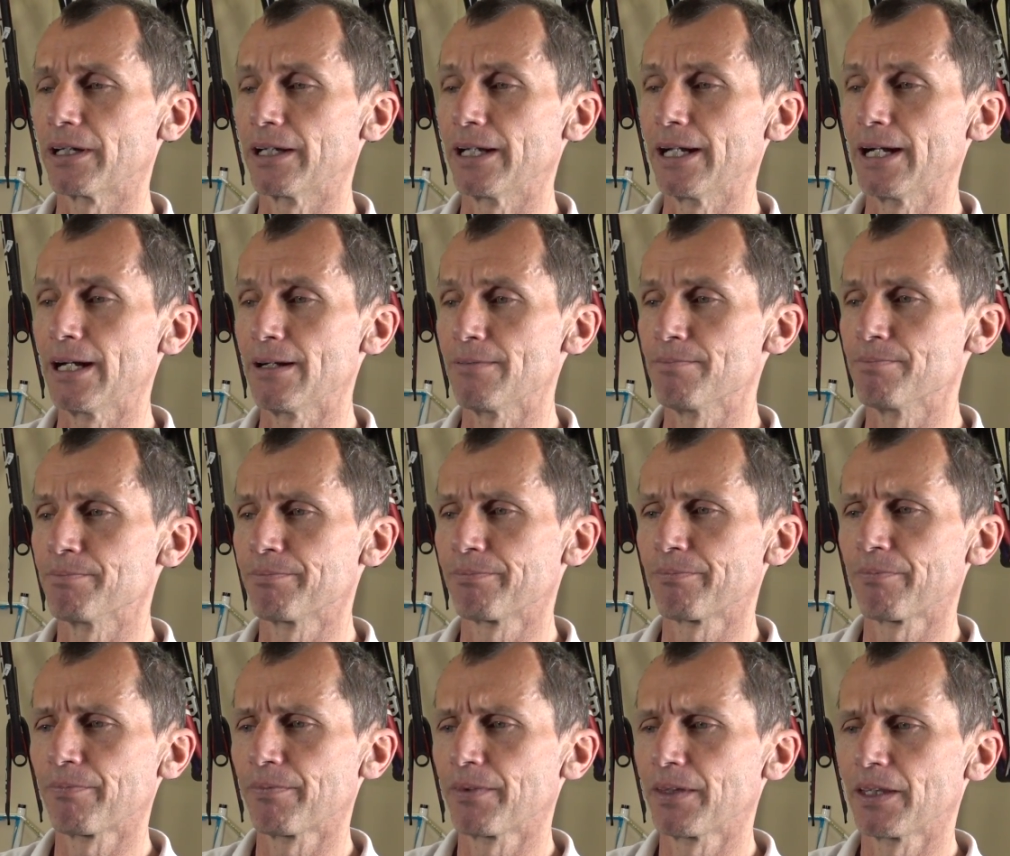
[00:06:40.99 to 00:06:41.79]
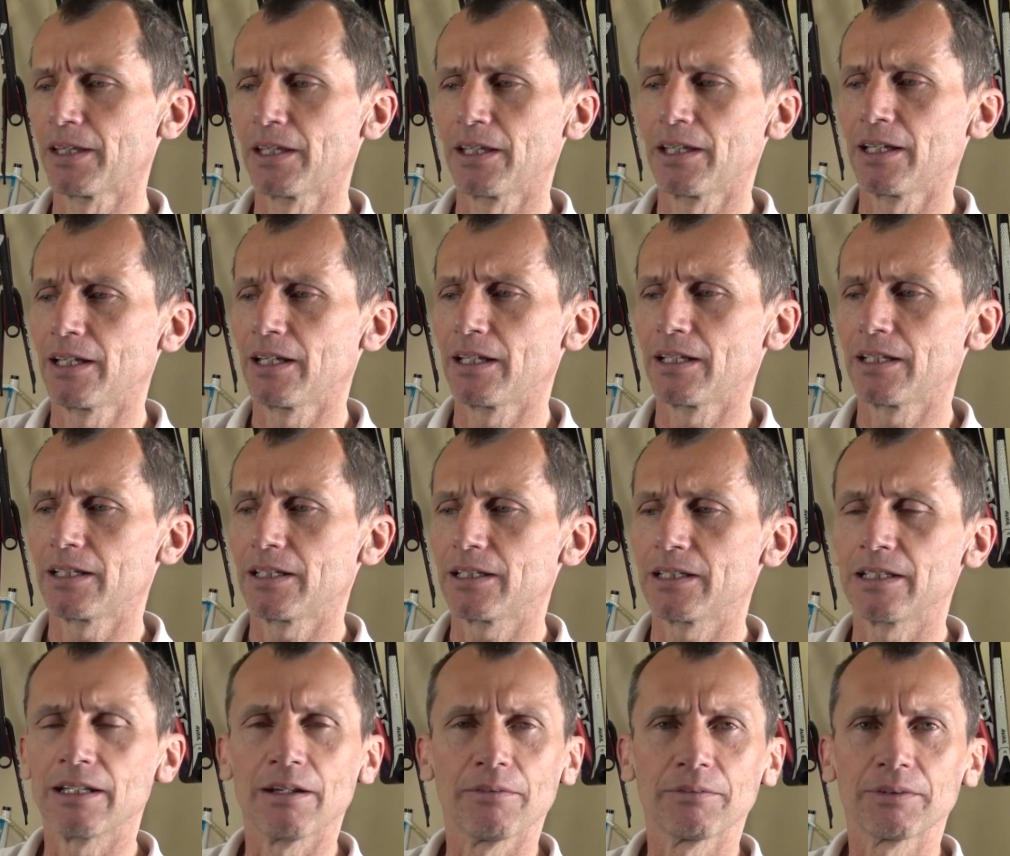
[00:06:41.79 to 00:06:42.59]

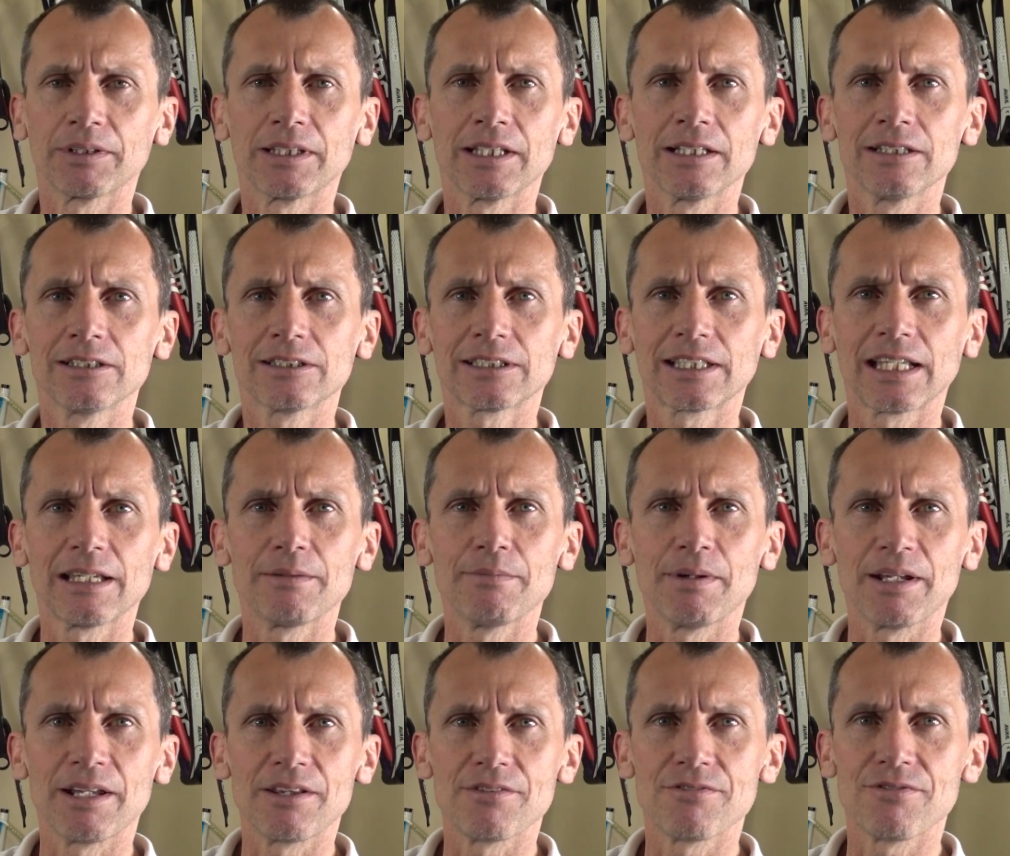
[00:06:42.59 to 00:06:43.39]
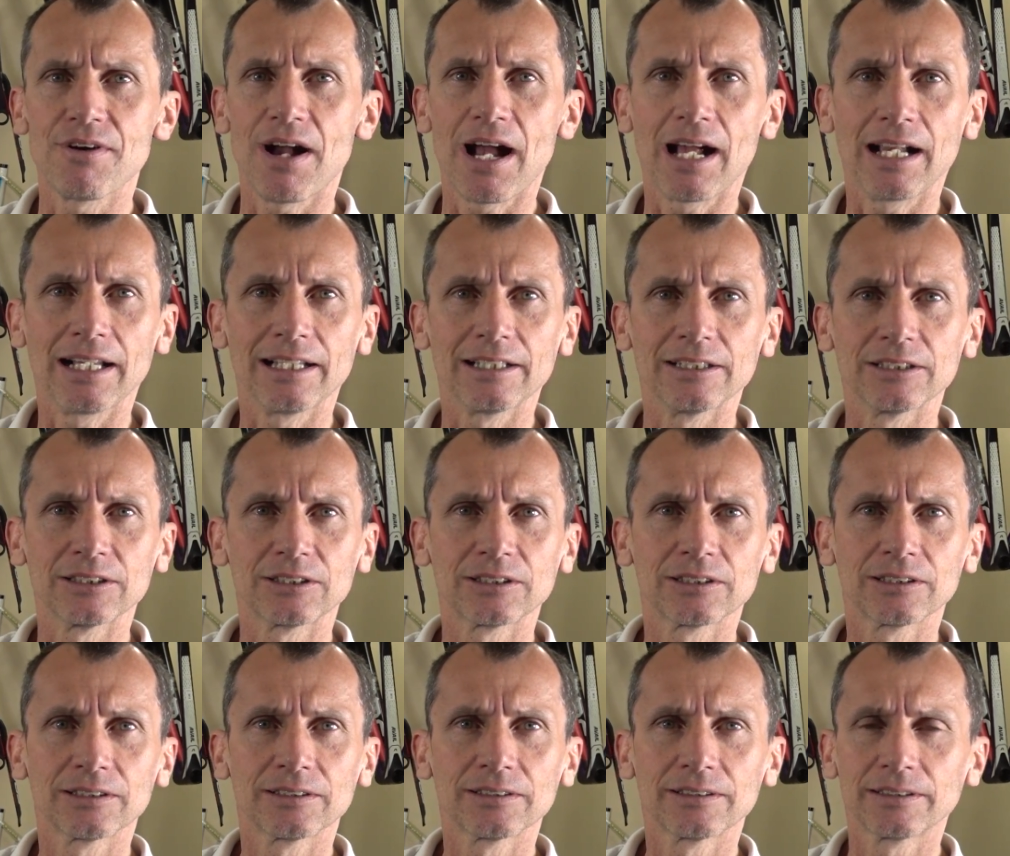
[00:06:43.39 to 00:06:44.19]
We didn't see many failures,
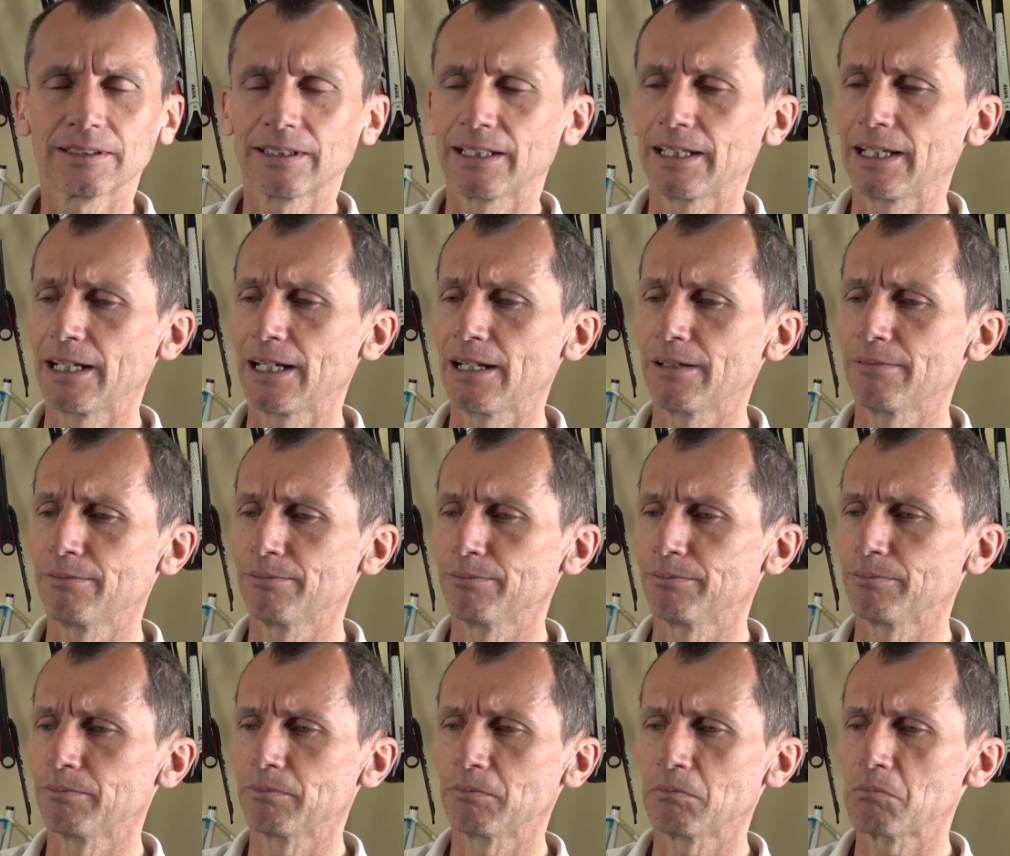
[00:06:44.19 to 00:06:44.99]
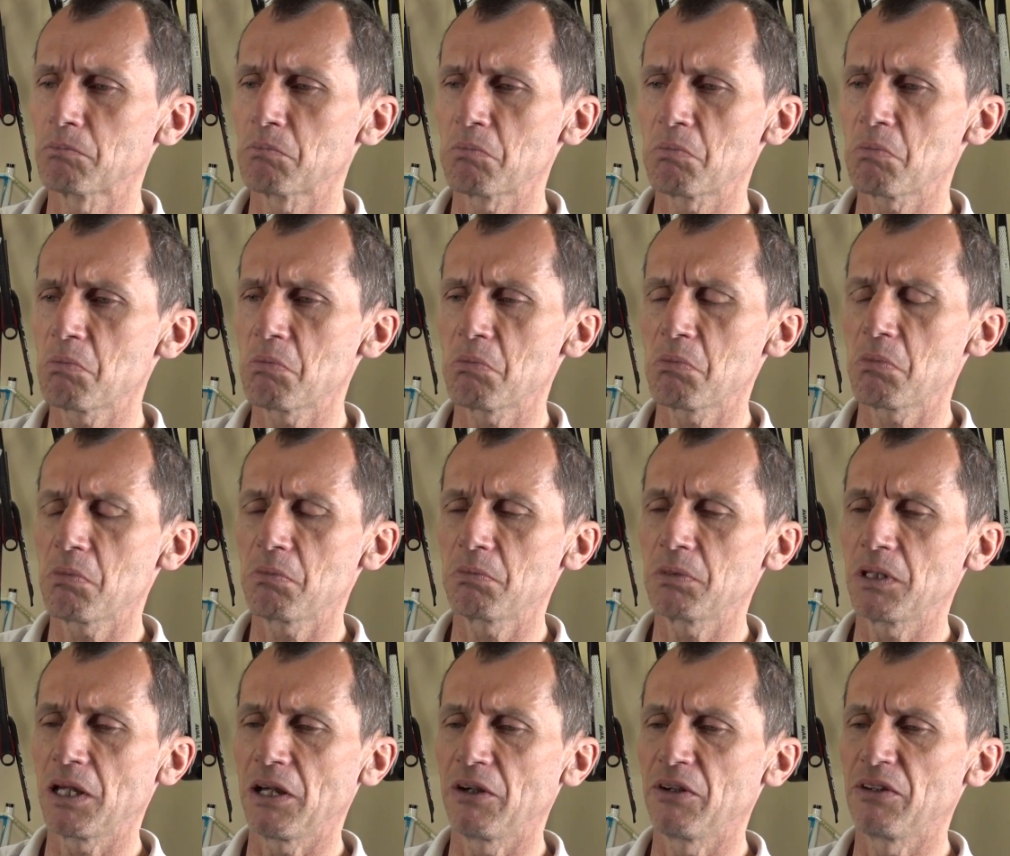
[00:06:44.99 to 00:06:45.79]

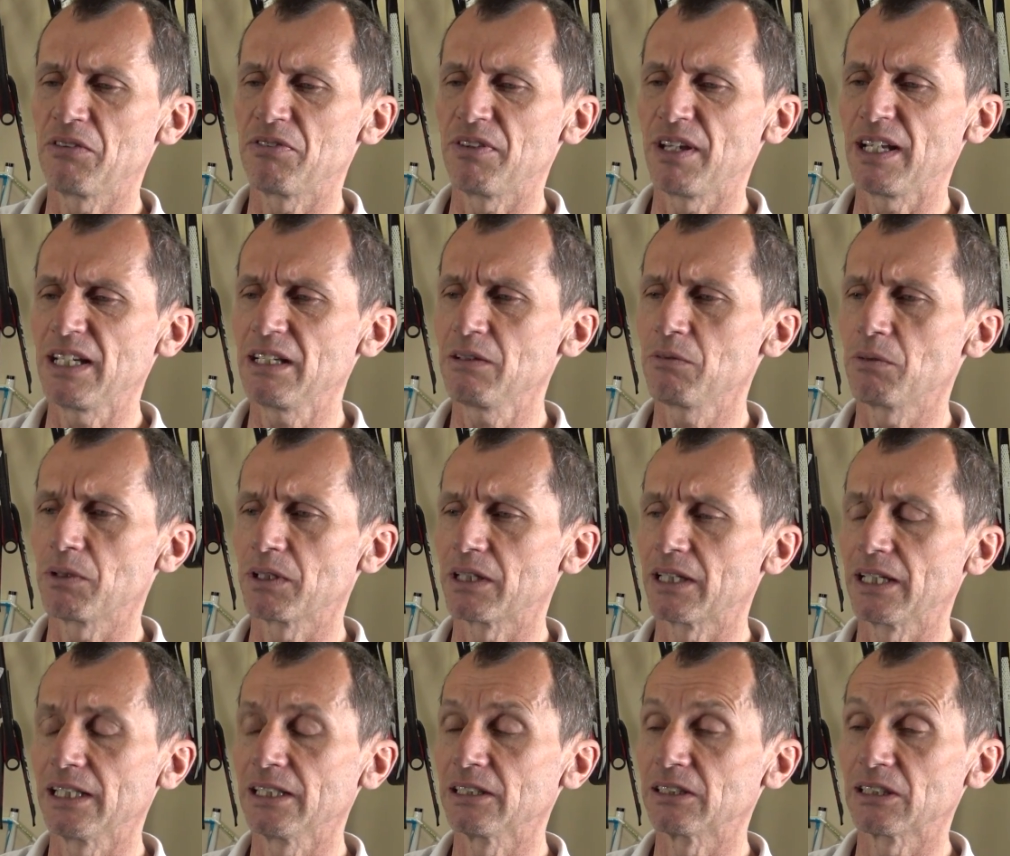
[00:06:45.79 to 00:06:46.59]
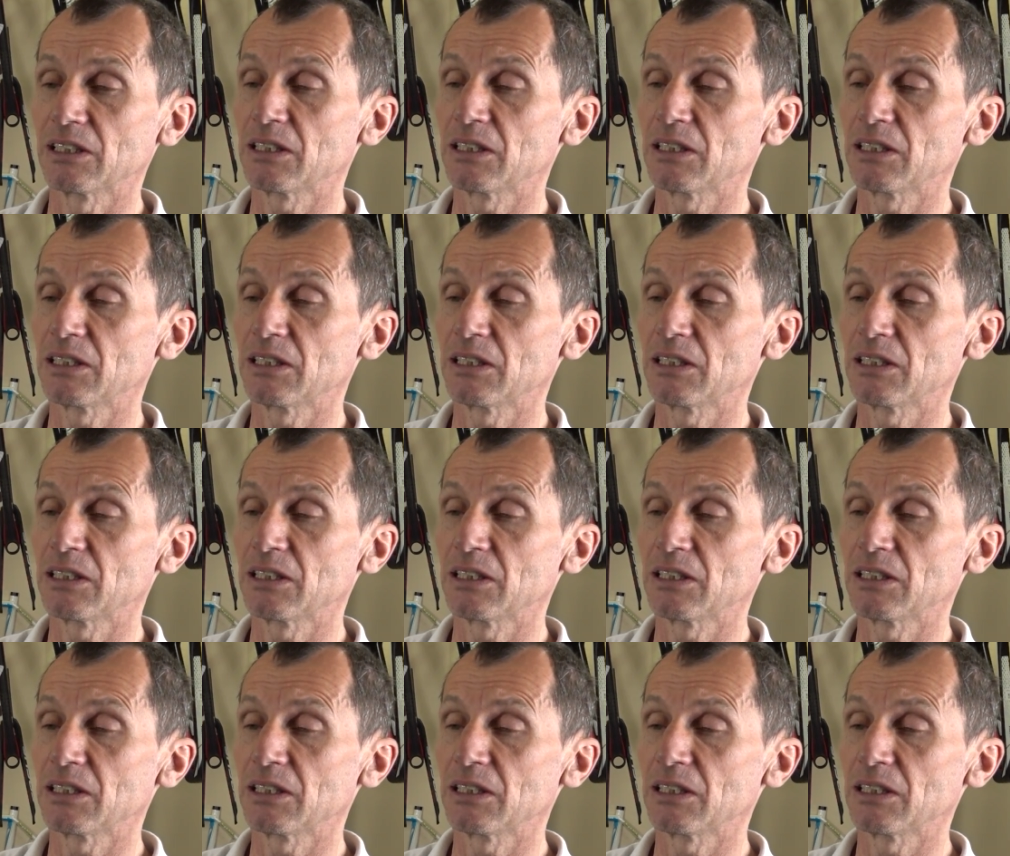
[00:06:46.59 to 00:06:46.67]
if any, with these.